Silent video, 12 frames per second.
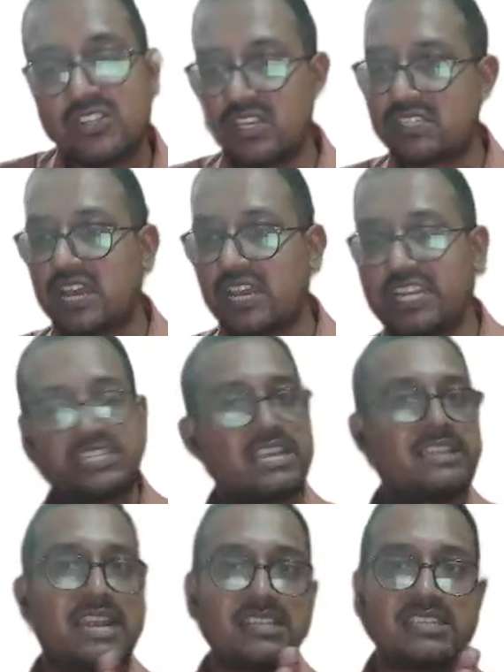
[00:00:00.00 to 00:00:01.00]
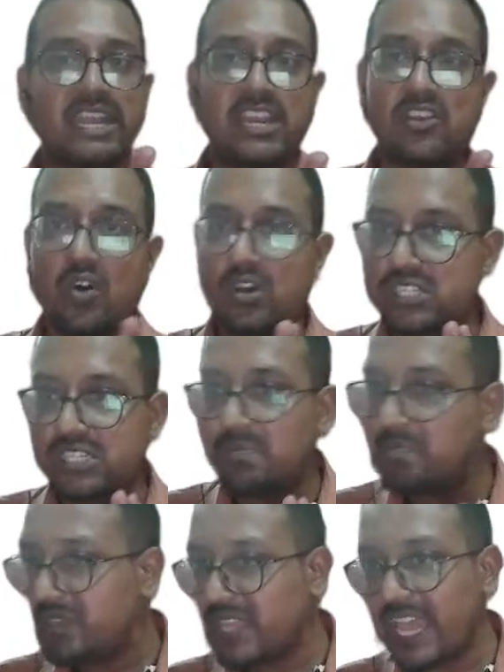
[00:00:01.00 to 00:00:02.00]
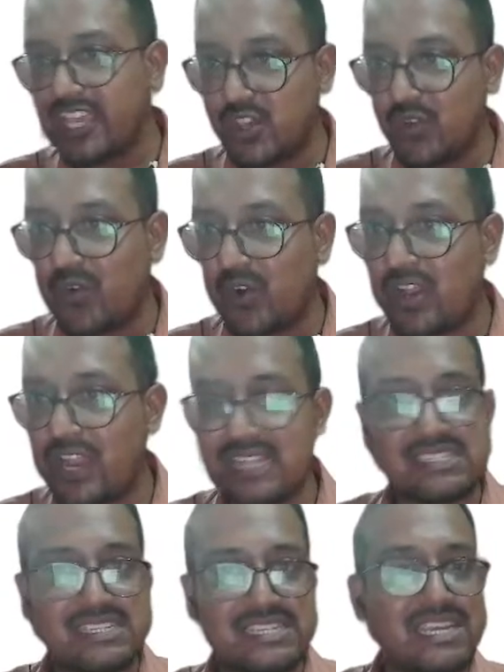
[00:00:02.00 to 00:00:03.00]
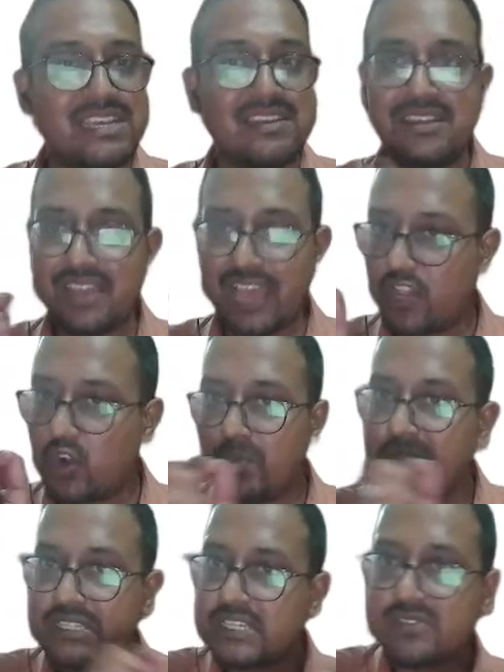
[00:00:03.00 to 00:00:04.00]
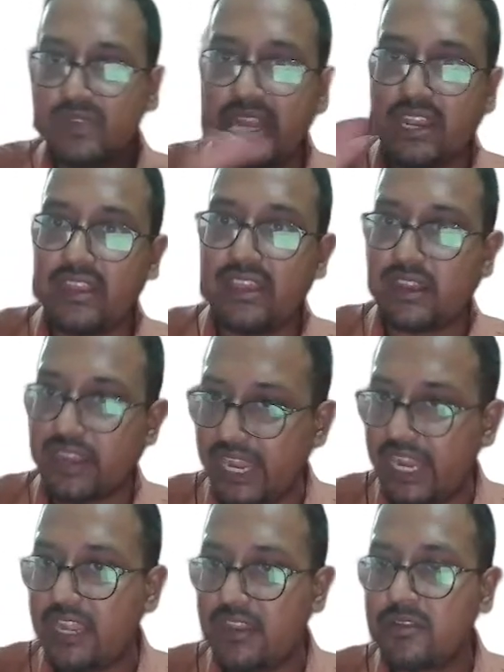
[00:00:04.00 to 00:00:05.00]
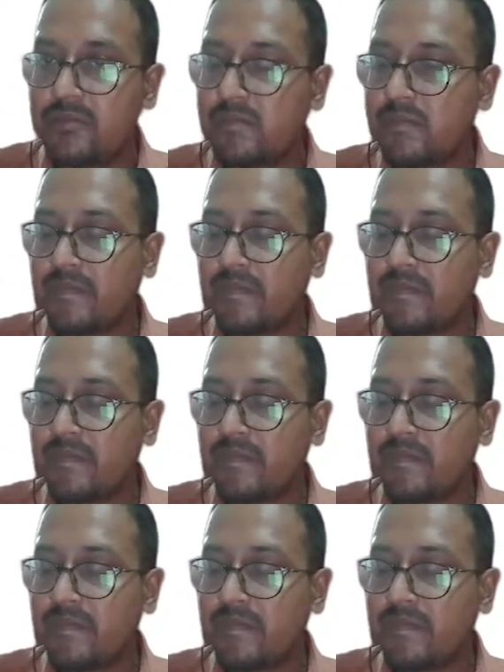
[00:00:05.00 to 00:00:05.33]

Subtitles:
So yes, Rakesh, that's correct. Awesome. Thank you for answering. I hope this is very clear, right?